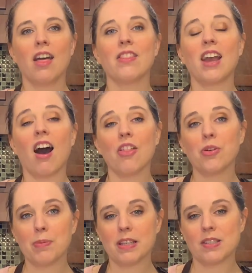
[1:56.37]
The other
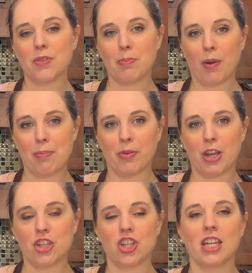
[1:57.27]
piece of the
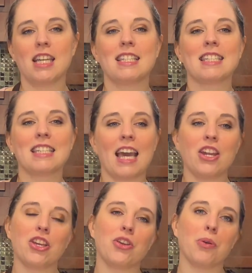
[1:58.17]
preparation is
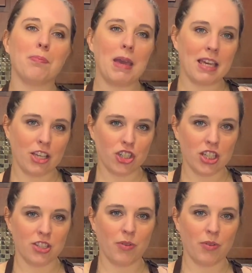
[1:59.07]
getting your baking sheets